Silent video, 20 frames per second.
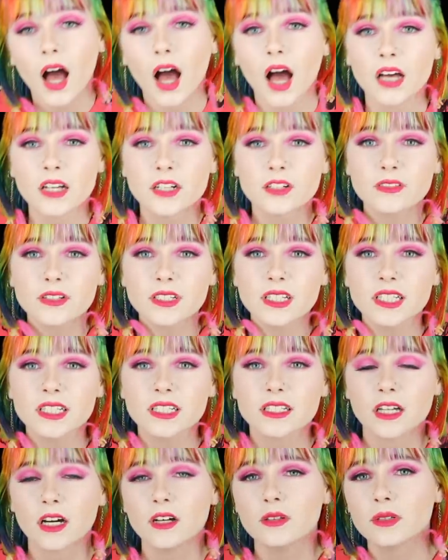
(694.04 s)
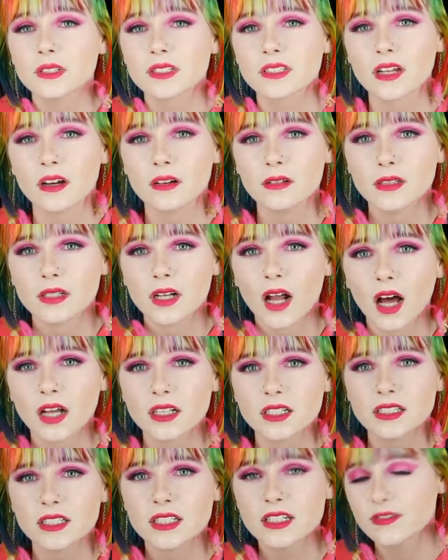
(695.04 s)
I don't really know what's going on
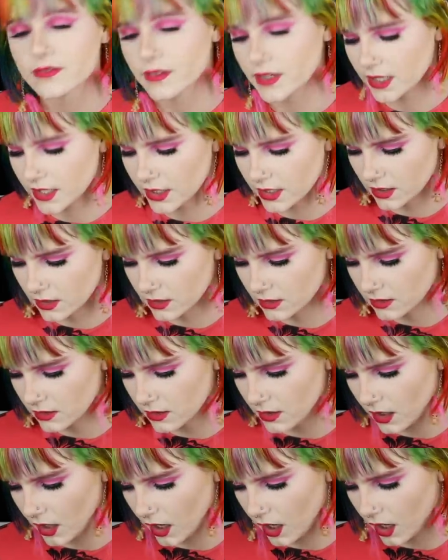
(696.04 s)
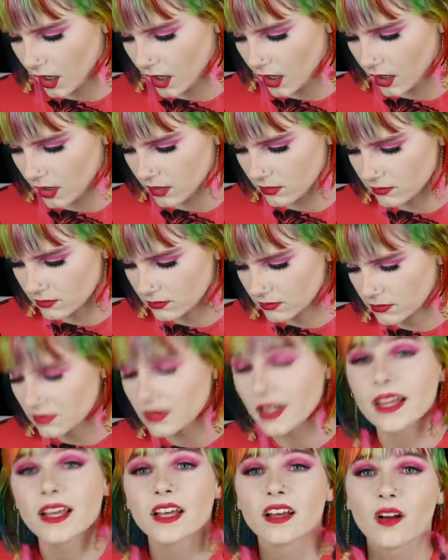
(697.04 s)
in this video.
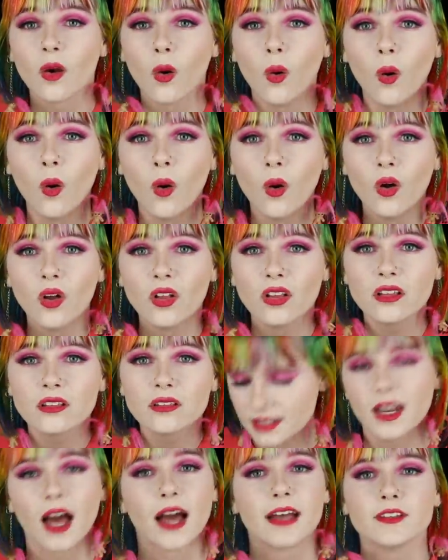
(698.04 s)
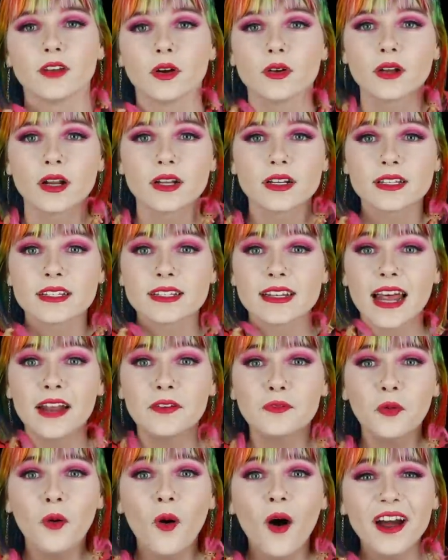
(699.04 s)
Like at all. I don't
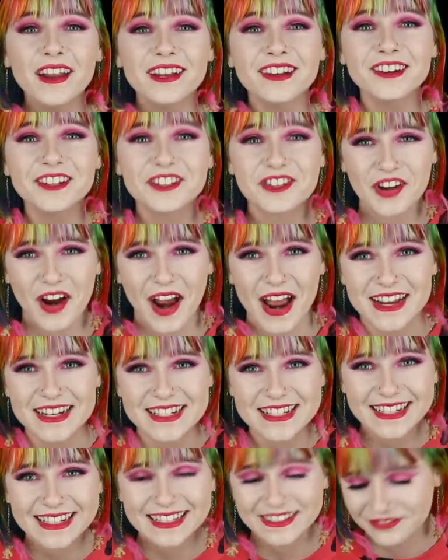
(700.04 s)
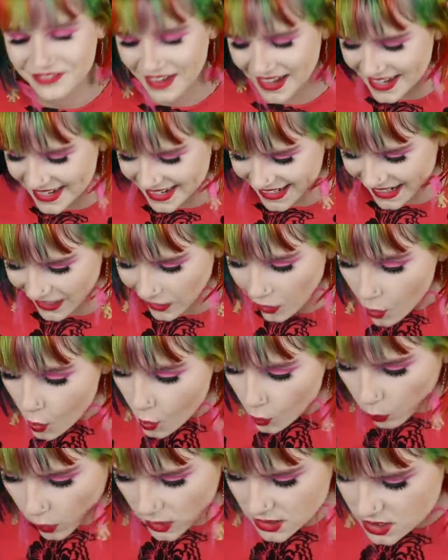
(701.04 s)
understand what you're trying to convey here.
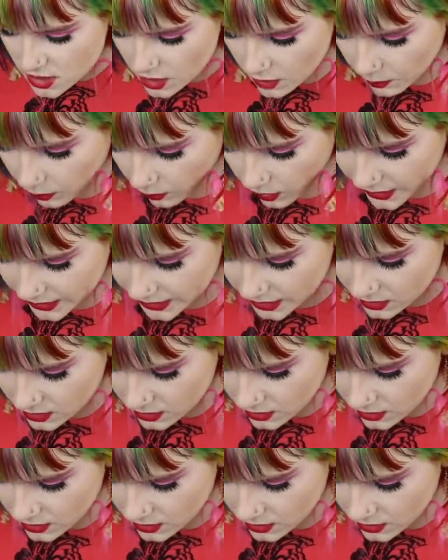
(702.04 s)
What's your point?